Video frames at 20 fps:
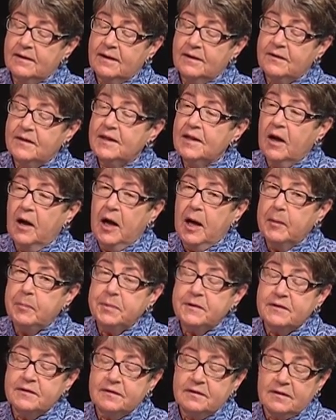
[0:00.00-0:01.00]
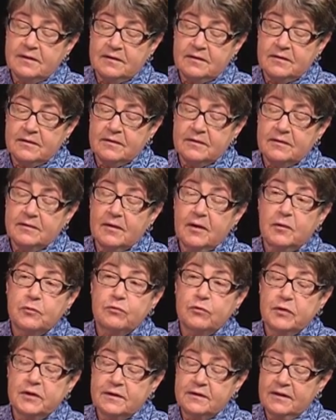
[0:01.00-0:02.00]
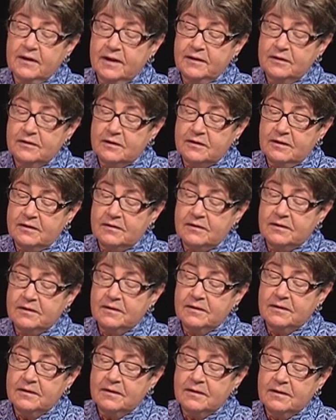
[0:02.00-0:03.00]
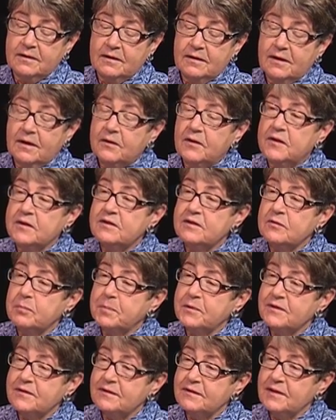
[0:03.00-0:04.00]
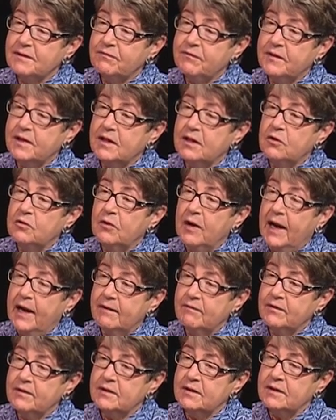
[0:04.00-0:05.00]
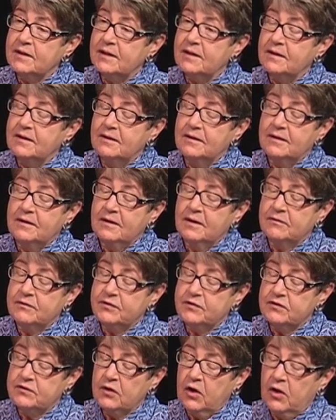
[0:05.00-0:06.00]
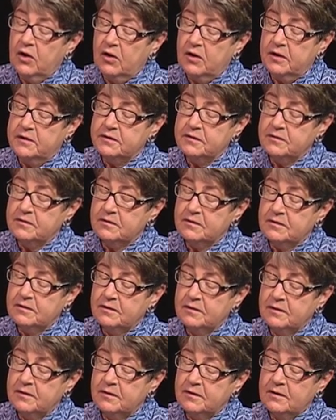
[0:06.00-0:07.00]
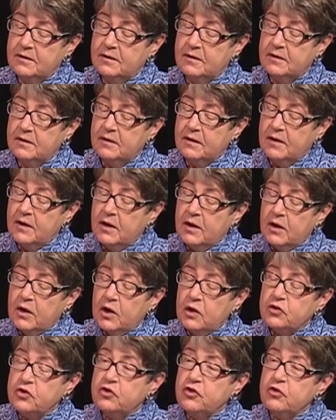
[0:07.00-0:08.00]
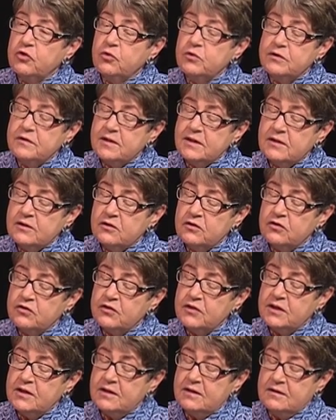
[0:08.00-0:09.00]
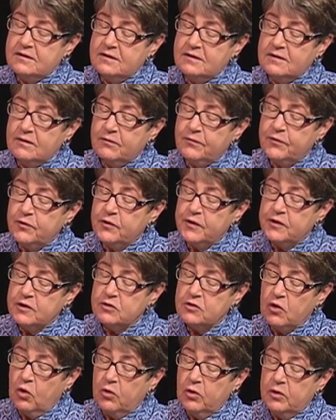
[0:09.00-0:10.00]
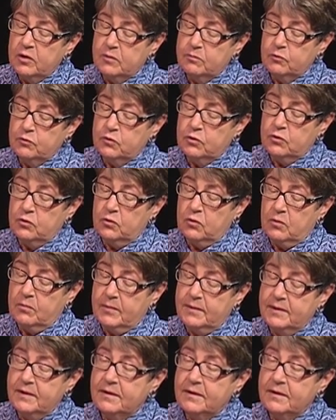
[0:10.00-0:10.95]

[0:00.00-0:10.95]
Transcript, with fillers: the opposite of redundant, the specific gravity of salt. Choosing sheets for the dorm room,